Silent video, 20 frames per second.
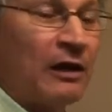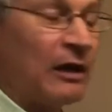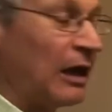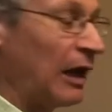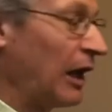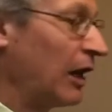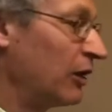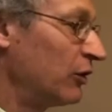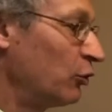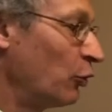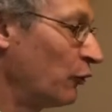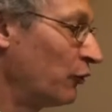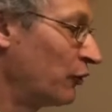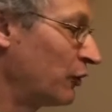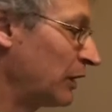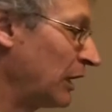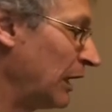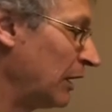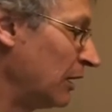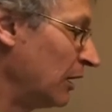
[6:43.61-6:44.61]
And don't
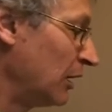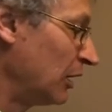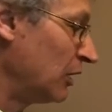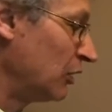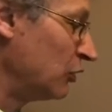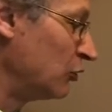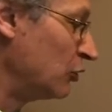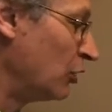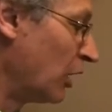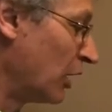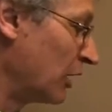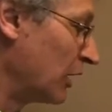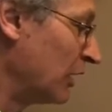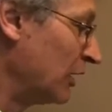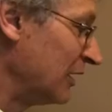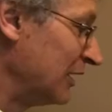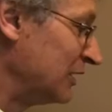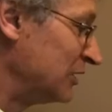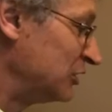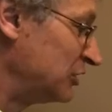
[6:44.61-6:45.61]
forget, you gotta
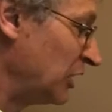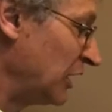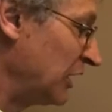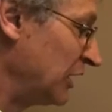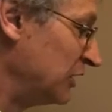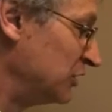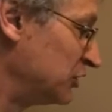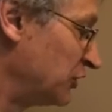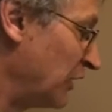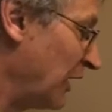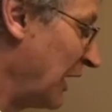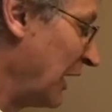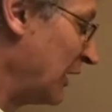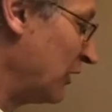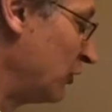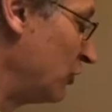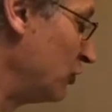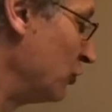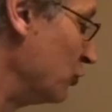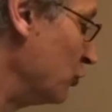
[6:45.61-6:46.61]
change that
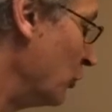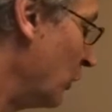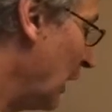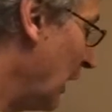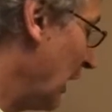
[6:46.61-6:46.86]
to